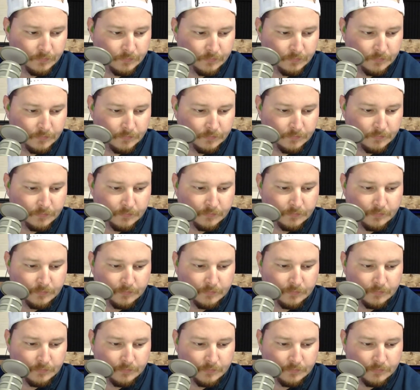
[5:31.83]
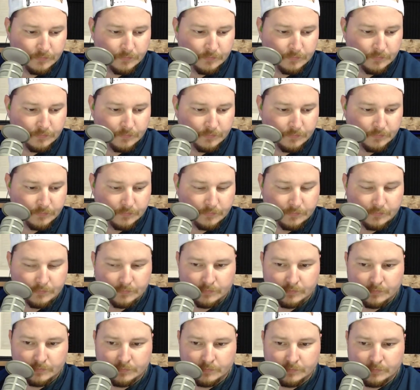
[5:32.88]

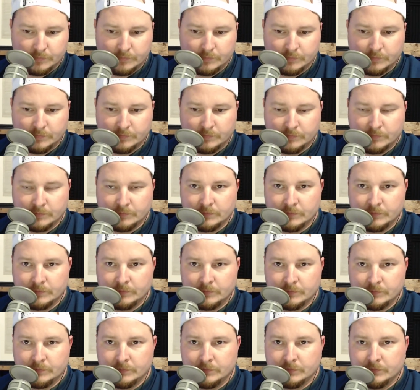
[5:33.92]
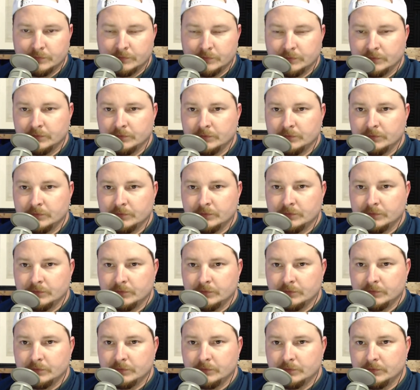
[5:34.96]

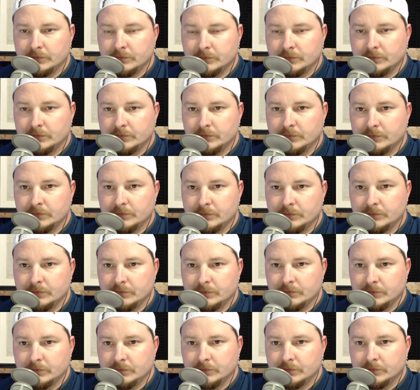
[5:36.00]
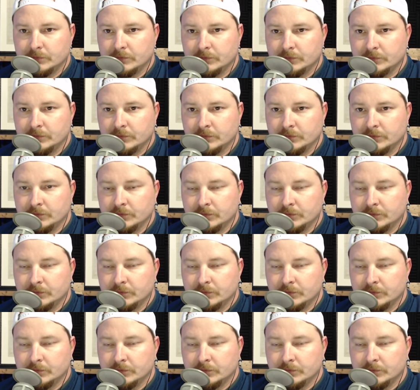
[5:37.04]
This person isn't speaking.